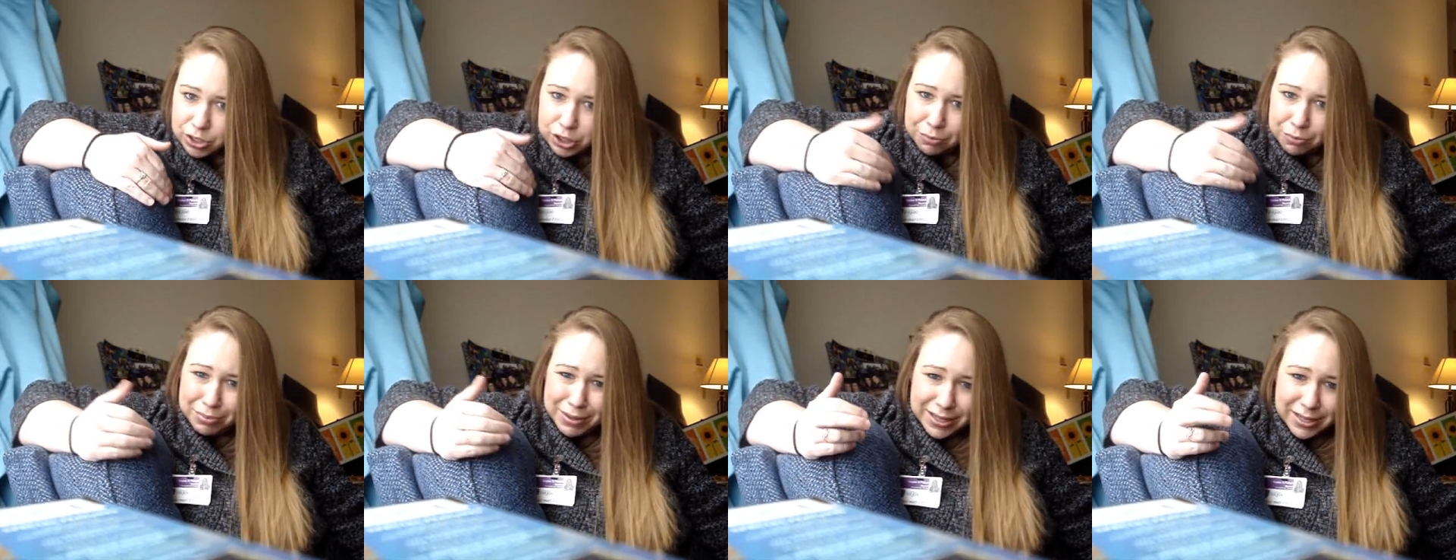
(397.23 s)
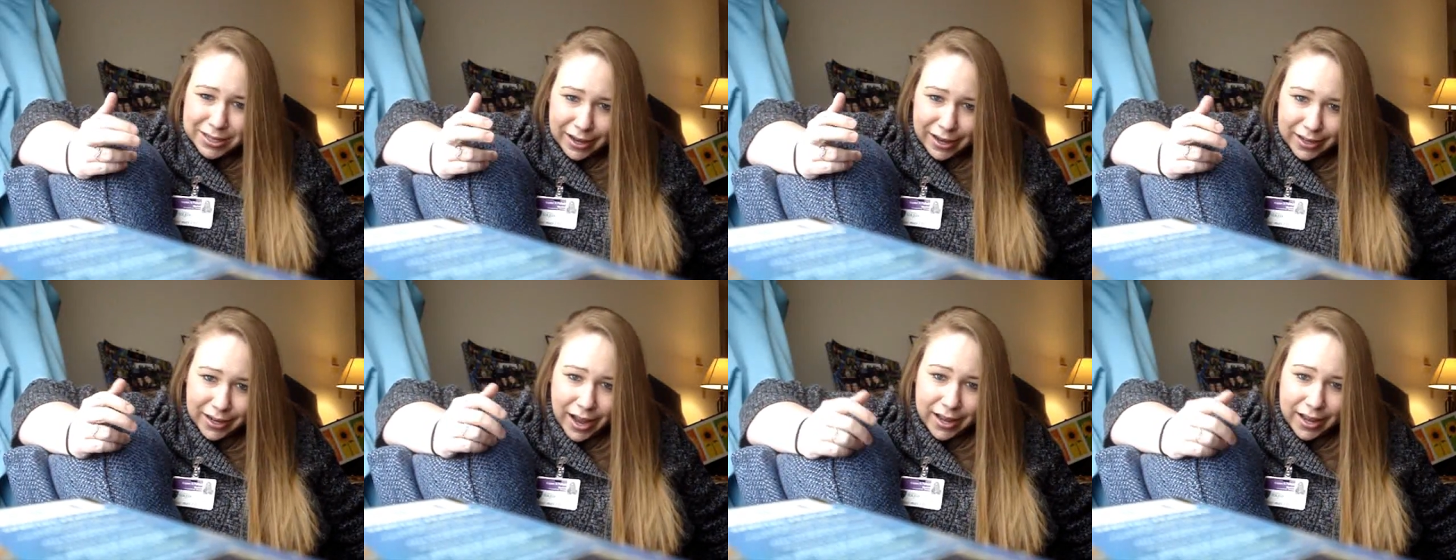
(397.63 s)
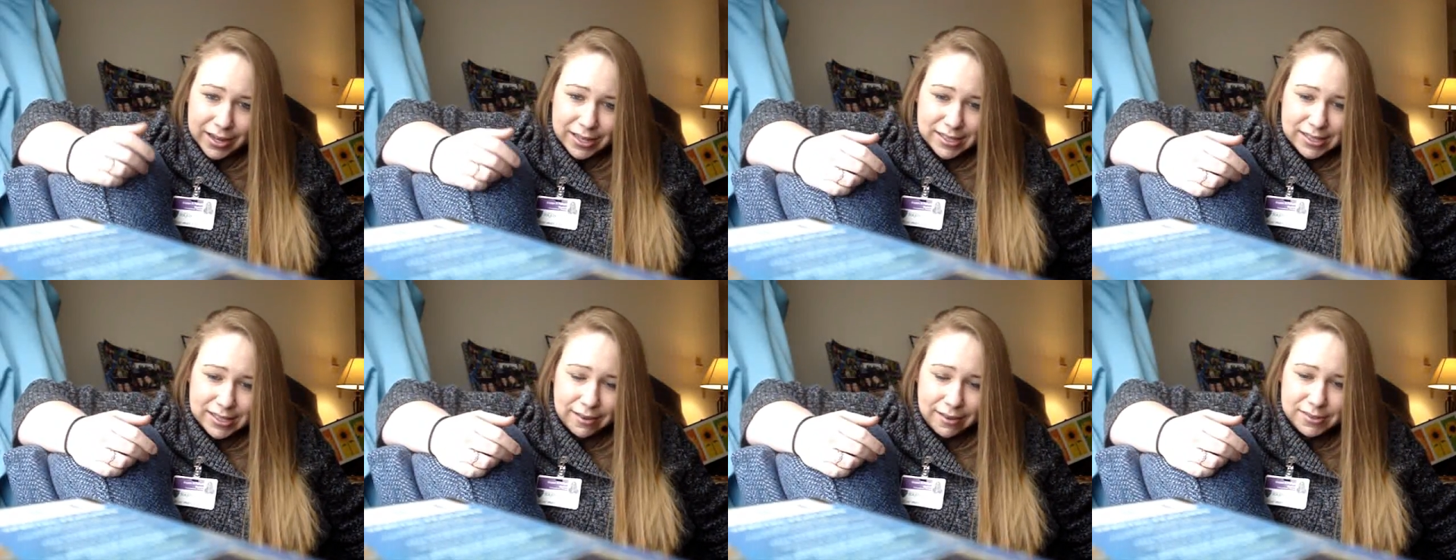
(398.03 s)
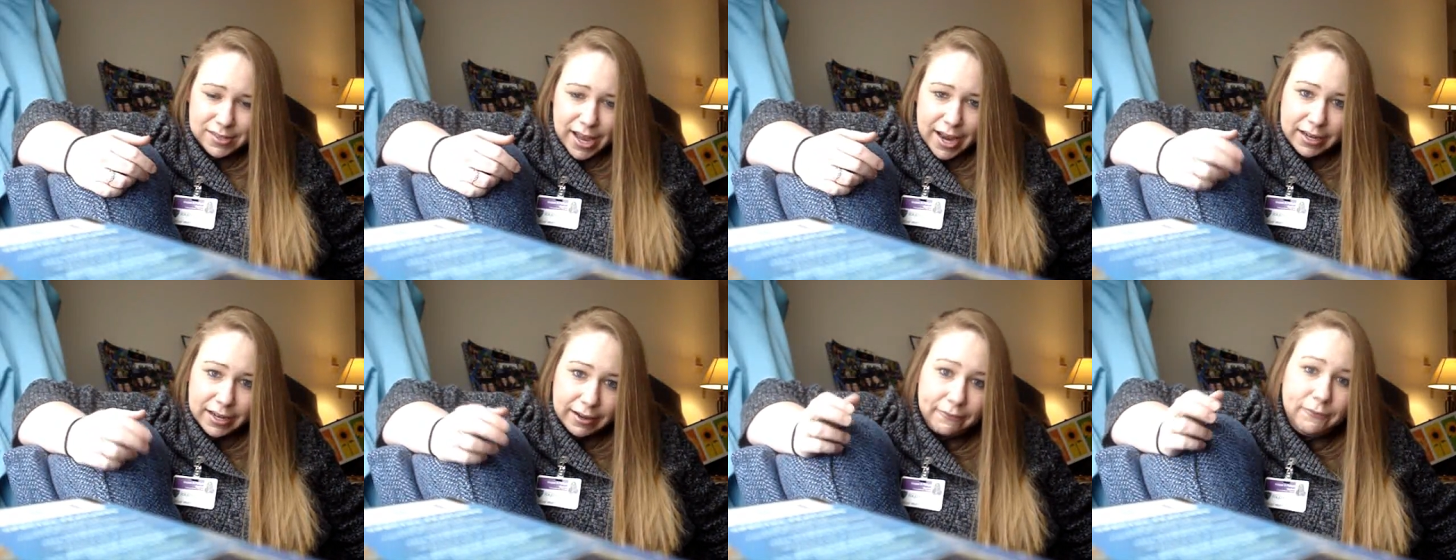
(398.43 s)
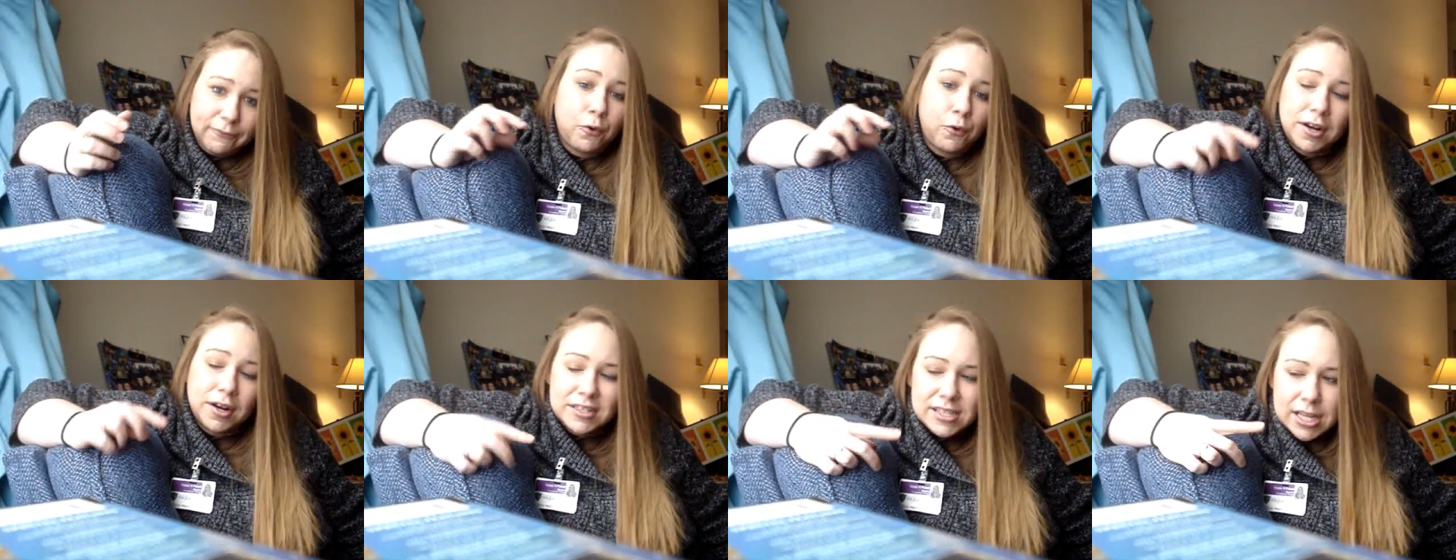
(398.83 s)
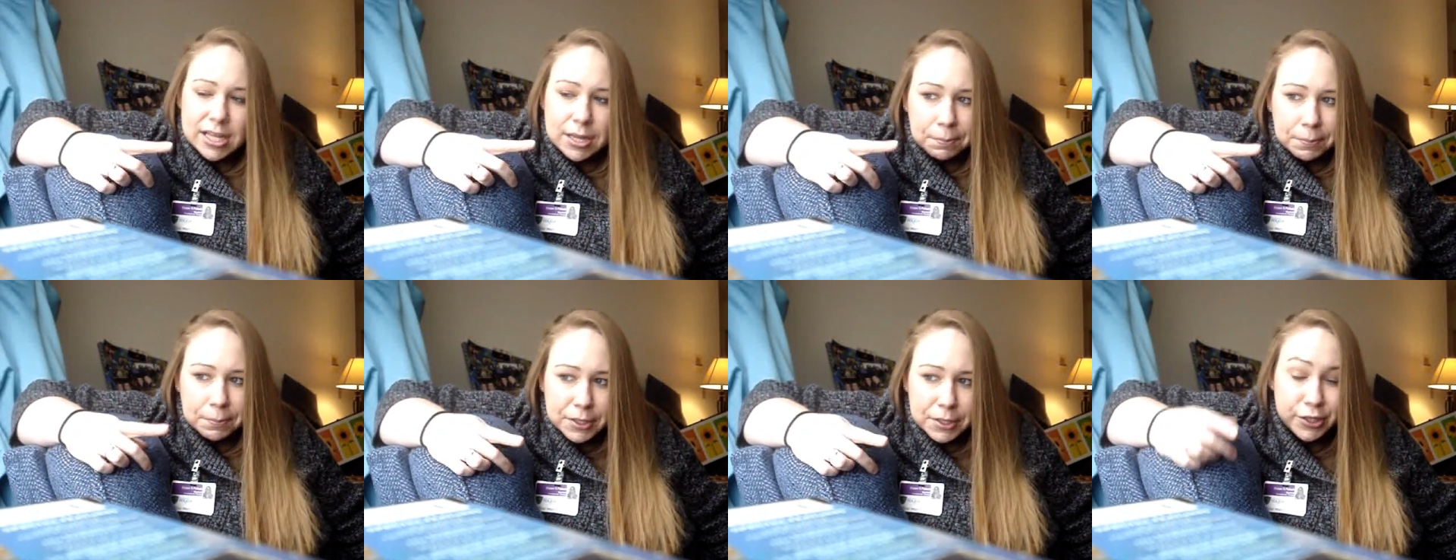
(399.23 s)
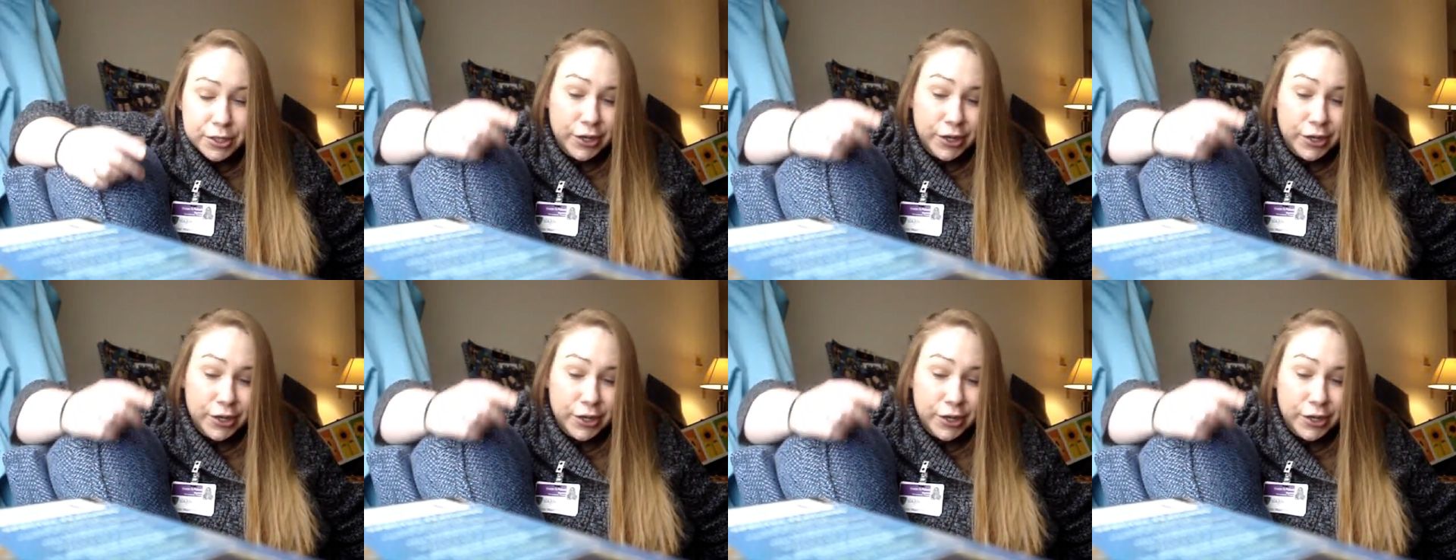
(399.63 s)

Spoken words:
should be done on his left side to force him to